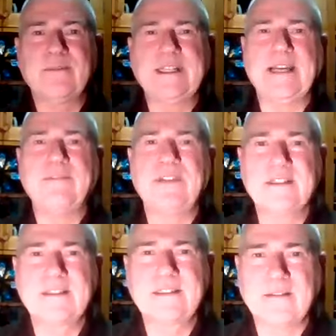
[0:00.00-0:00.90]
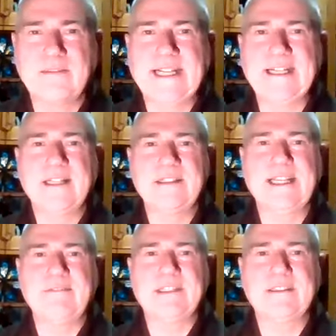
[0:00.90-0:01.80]
we have this daylight
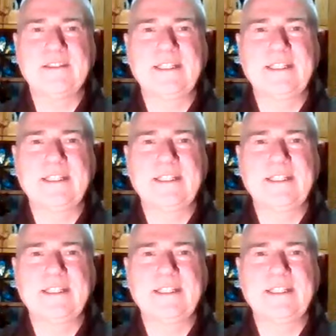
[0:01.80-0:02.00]
savings.